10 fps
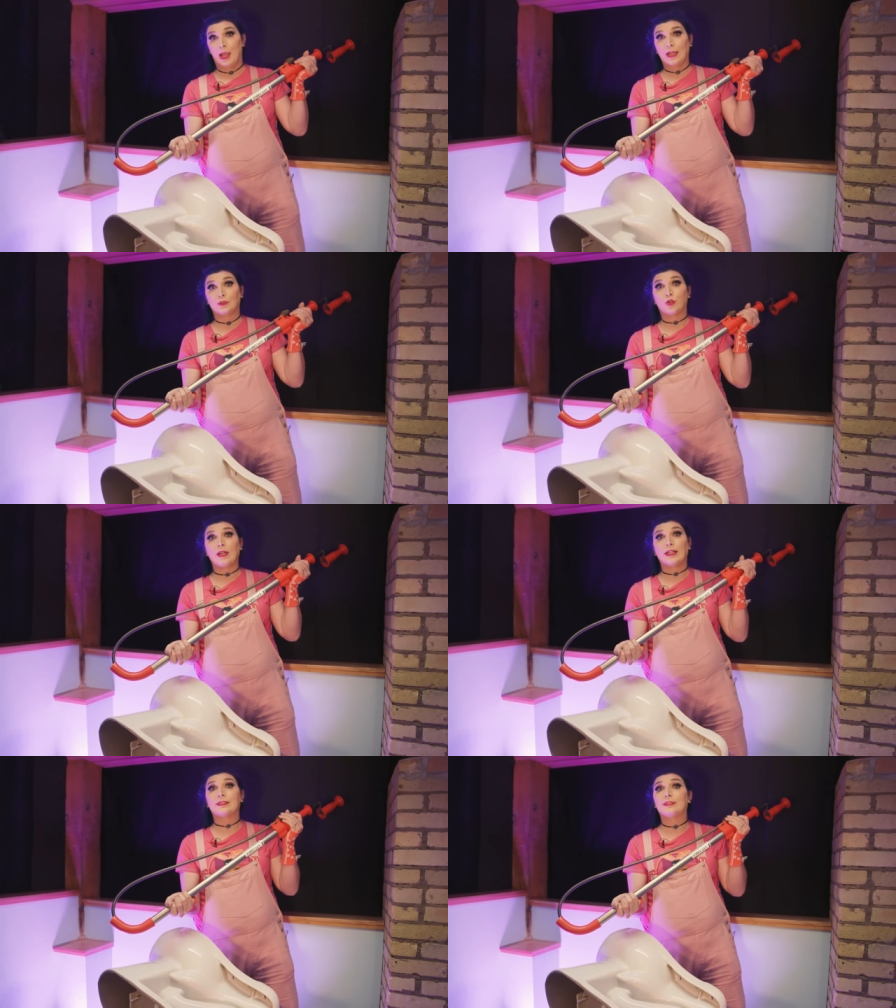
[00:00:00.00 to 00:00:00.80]
and
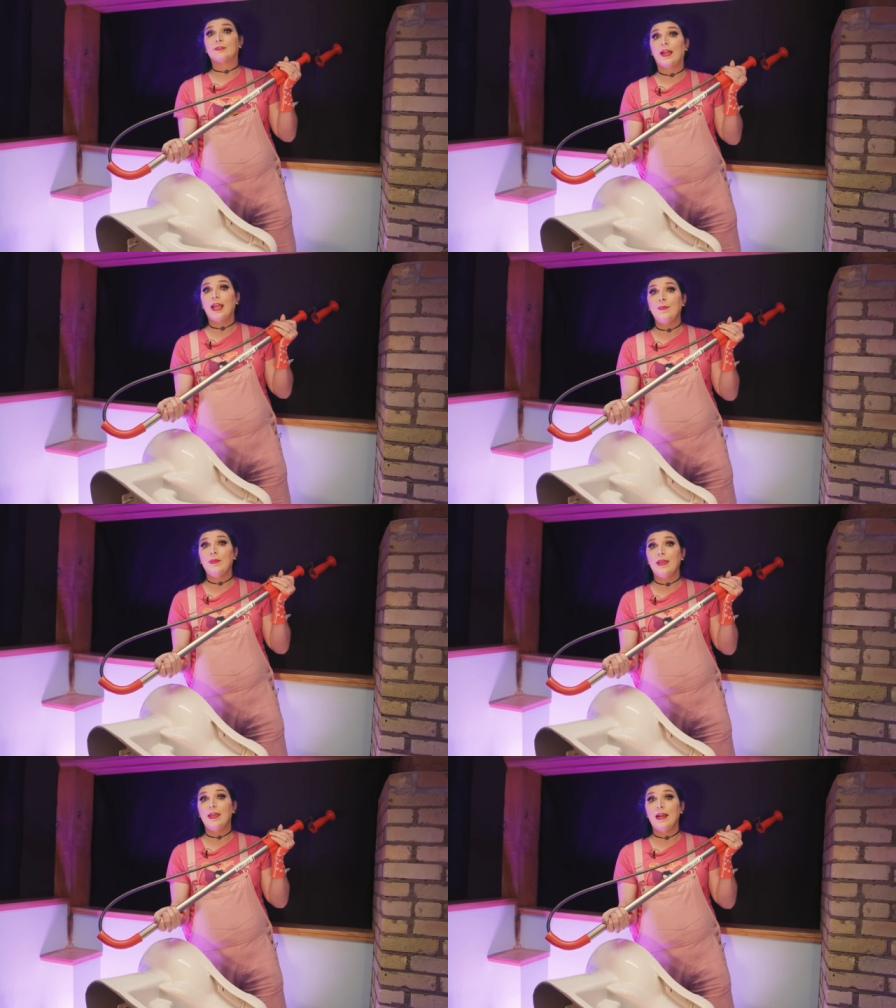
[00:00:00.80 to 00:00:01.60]
trying to slam
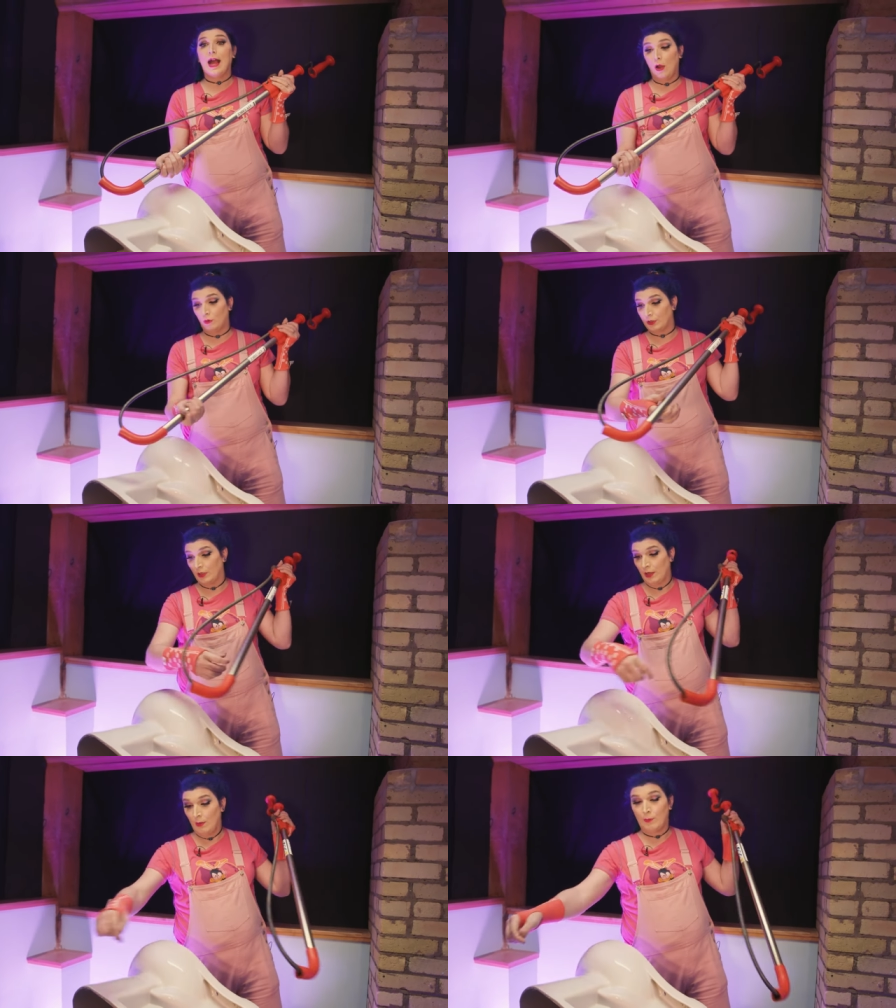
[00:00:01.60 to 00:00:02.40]
it out
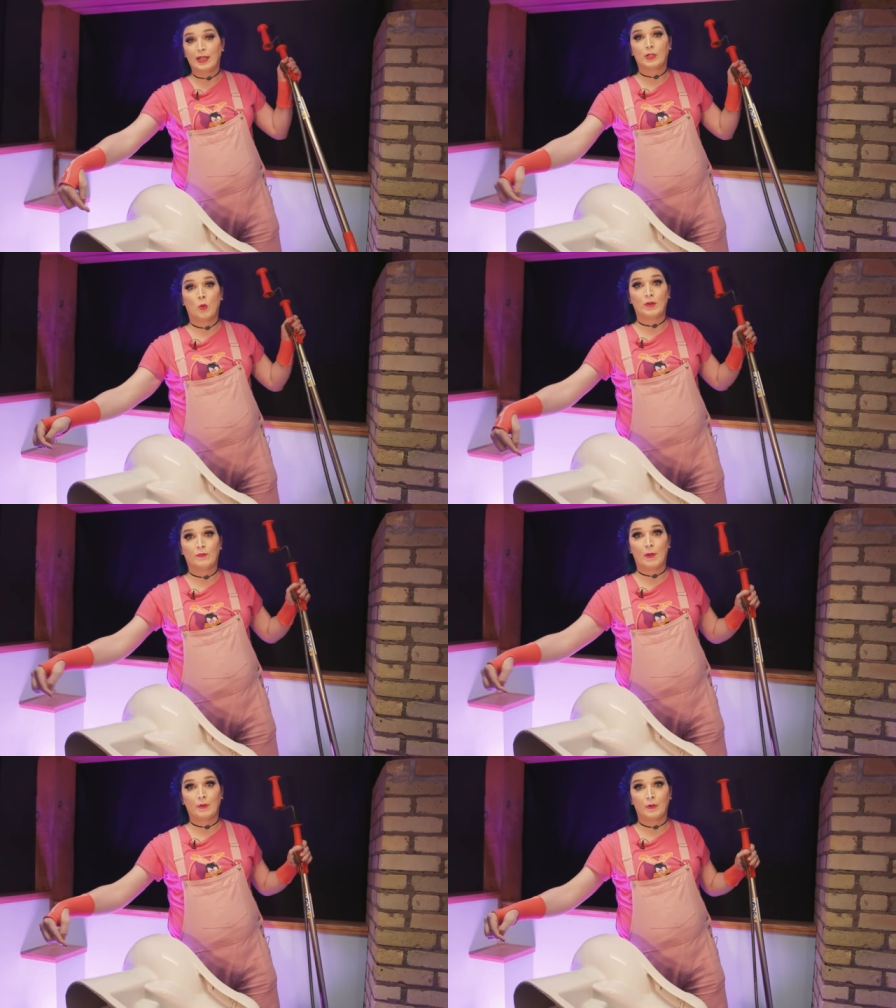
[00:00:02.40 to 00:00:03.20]
by going
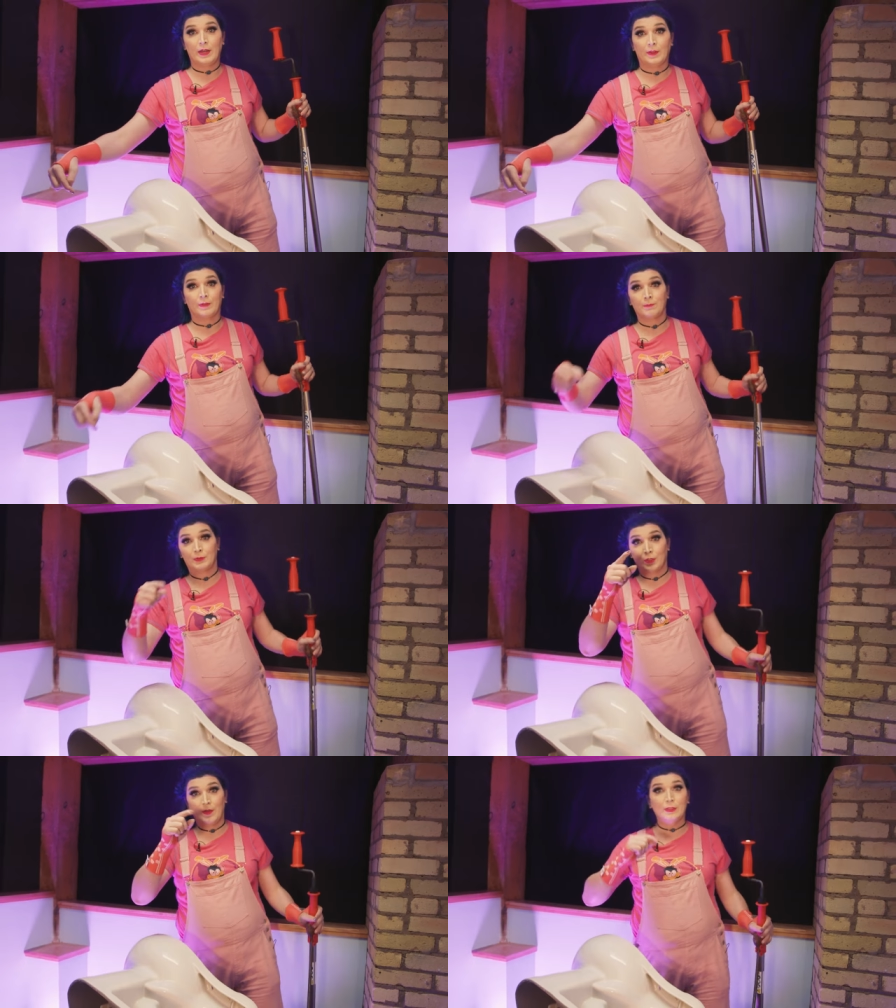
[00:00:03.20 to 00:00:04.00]
from underneath.
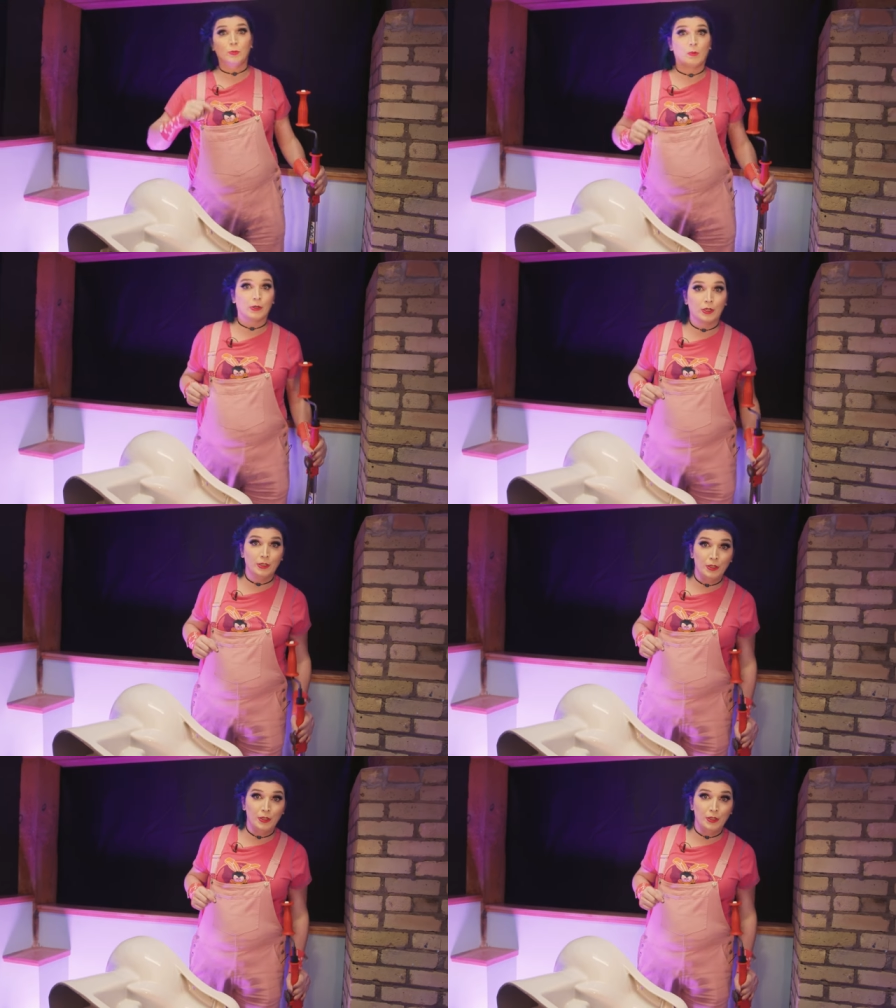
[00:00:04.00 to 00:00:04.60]
So that's what we're gonna